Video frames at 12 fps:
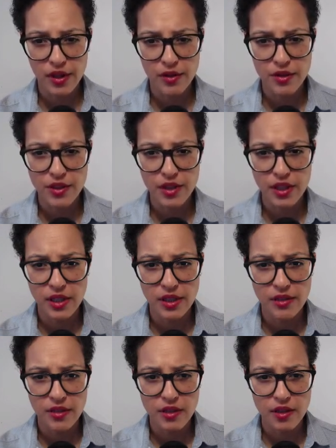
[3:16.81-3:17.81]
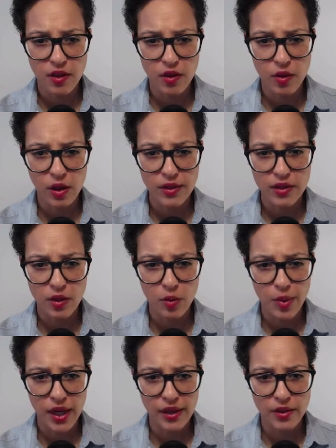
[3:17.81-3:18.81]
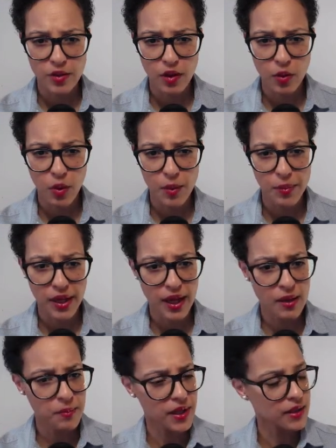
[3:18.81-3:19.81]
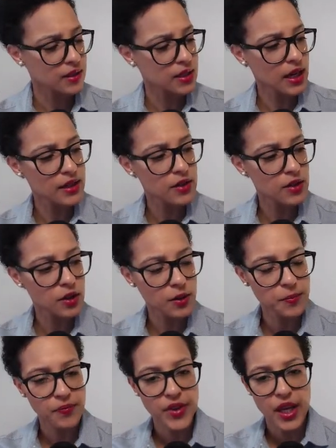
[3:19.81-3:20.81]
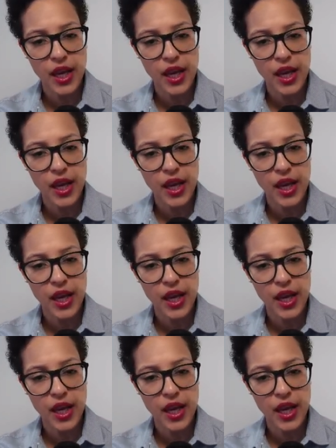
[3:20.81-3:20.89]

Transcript: Here you see it. So let's go back to our webcam. That's nicer.